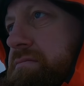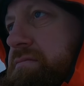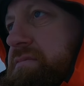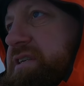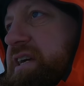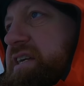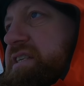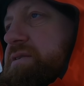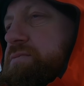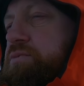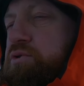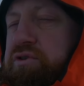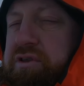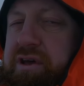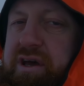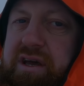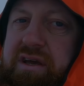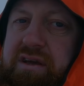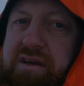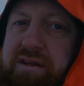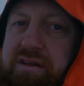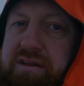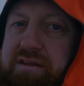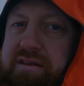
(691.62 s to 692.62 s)
sensible
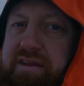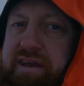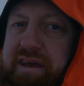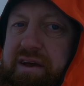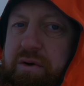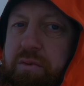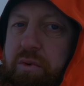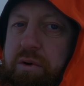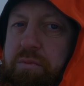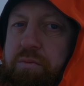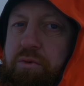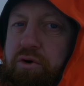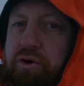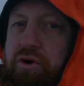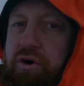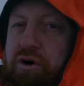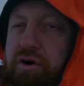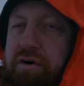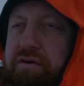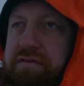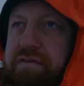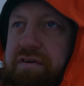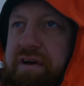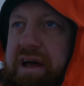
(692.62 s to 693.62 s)
thing, tick one more
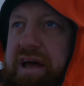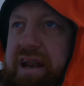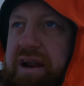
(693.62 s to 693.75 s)
off